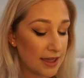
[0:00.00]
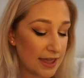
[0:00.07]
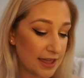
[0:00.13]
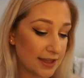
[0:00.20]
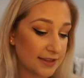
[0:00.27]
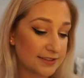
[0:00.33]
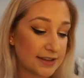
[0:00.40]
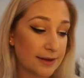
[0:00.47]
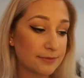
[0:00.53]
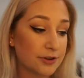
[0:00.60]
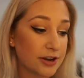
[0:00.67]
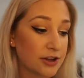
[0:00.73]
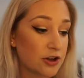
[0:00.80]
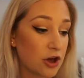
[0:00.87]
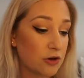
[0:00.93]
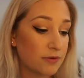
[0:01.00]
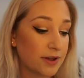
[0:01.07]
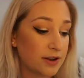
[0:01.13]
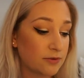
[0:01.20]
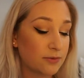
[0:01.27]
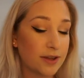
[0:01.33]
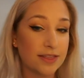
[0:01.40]
is I'm gonna go
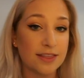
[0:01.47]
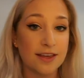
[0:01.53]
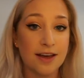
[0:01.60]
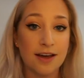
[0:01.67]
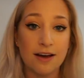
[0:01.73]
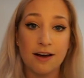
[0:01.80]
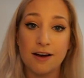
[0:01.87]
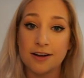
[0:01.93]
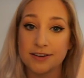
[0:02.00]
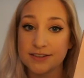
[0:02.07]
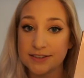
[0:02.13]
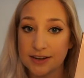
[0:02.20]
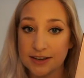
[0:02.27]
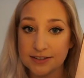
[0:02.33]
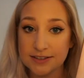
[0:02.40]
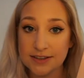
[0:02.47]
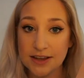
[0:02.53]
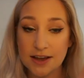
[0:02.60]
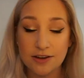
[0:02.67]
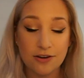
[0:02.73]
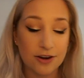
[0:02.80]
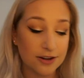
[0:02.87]
in with the
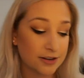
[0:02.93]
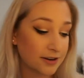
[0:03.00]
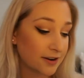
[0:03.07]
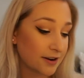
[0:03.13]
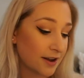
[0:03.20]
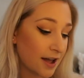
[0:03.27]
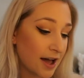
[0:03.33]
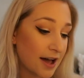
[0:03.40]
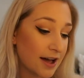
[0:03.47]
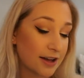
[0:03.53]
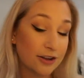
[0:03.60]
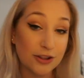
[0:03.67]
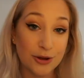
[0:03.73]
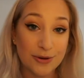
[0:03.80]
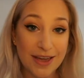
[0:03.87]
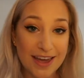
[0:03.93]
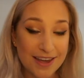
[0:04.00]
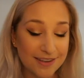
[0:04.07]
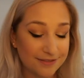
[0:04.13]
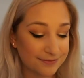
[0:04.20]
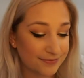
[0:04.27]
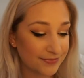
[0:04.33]
Anastasia Glow Kit,
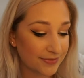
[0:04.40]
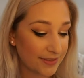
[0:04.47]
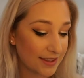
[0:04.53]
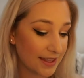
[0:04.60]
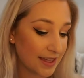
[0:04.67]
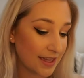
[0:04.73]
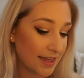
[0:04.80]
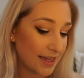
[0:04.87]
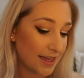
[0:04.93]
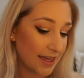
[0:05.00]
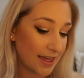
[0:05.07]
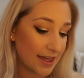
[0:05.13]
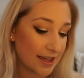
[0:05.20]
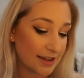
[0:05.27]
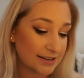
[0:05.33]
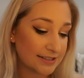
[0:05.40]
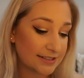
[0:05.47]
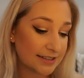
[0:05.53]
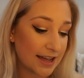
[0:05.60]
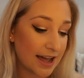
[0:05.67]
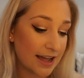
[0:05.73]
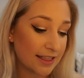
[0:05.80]

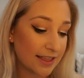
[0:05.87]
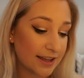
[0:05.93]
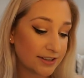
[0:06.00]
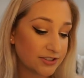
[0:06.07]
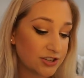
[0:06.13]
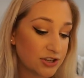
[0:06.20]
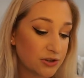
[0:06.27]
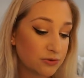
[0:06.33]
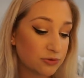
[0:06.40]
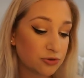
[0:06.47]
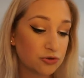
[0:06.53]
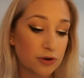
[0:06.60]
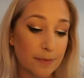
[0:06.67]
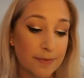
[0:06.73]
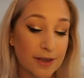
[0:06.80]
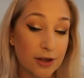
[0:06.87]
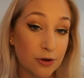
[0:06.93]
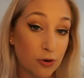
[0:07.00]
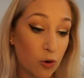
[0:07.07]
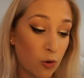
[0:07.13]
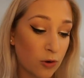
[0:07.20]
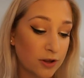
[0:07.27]
and I like to use Dripping in
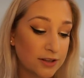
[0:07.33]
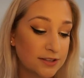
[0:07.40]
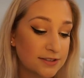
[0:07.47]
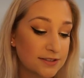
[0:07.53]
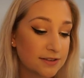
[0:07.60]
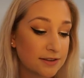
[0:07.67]
Gold